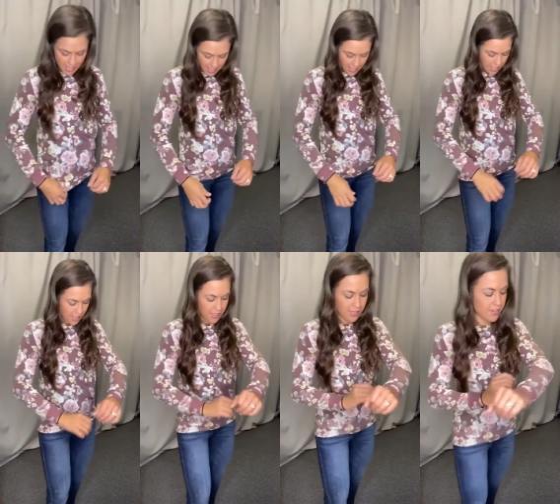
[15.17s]

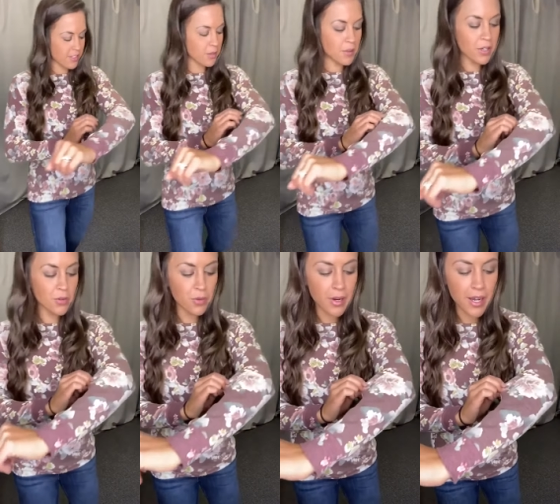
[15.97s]
and there's a little bit of
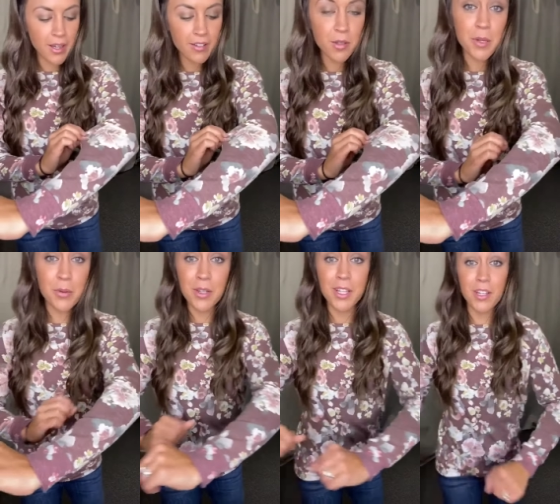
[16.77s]
gray, so it'd be
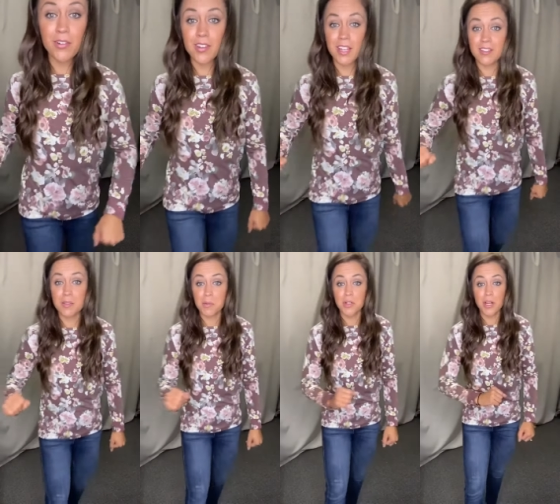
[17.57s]
really cute with like
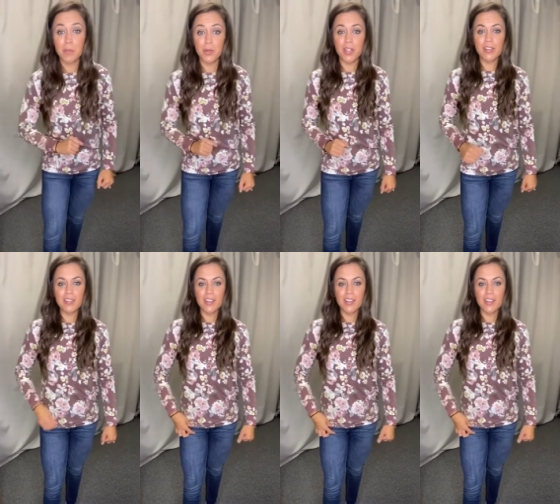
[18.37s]
some gray booties.